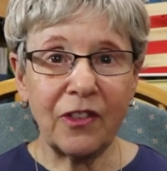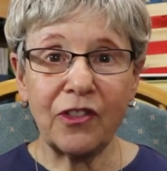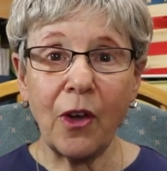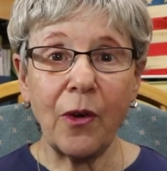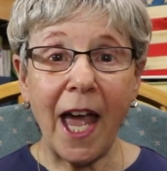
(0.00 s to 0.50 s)

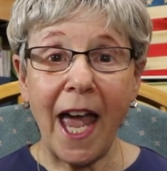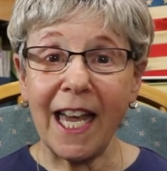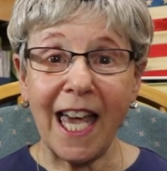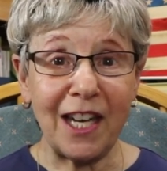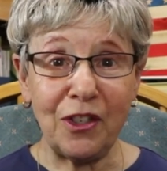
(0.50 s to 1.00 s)
so
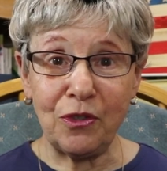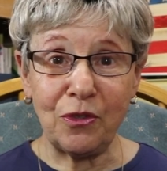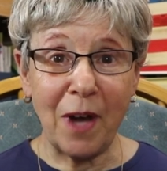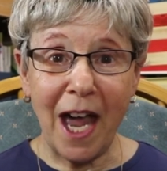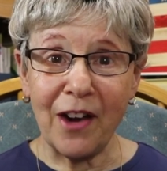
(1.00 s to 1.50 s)
I got a
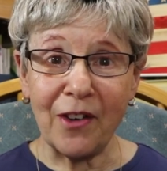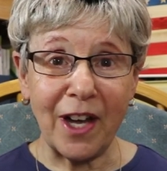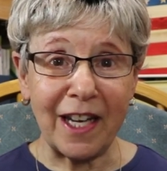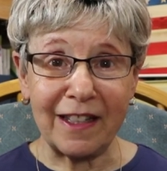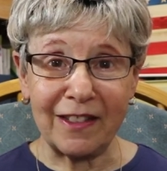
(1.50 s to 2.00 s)
dryer
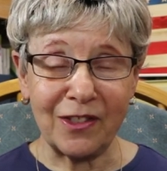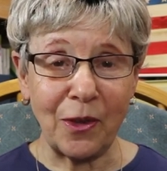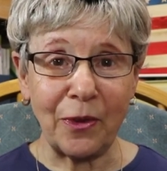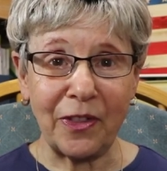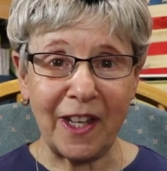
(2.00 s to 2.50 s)
out of this
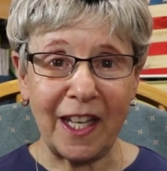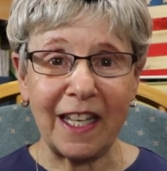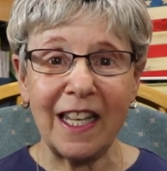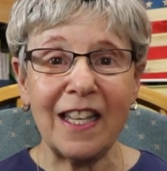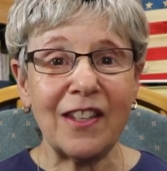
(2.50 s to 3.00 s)
whole thing.